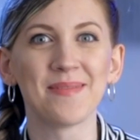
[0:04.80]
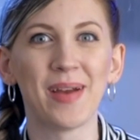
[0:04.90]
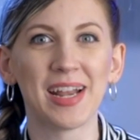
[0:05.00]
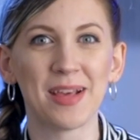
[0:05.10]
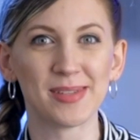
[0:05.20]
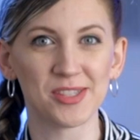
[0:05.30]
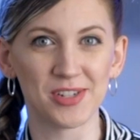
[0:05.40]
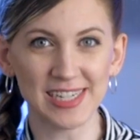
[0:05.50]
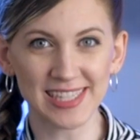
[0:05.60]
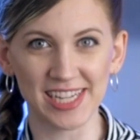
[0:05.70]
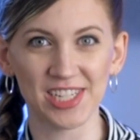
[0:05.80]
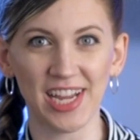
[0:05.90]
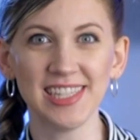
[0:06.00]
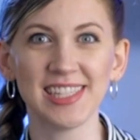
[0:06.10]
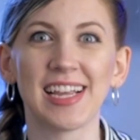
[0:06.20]
my name is Laura
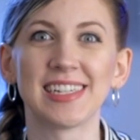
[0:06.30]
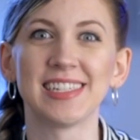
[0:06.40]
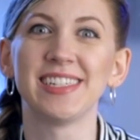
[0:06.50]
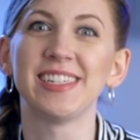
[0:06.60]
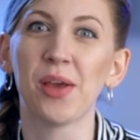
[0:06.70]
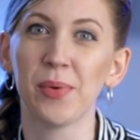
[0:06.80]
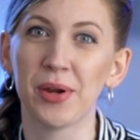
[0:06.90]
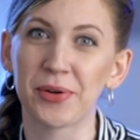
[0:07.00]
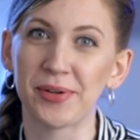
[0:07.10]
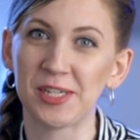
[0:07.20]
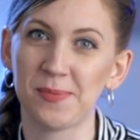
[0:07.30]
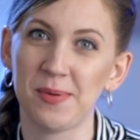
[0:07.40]
Sanchez, and today we are going to be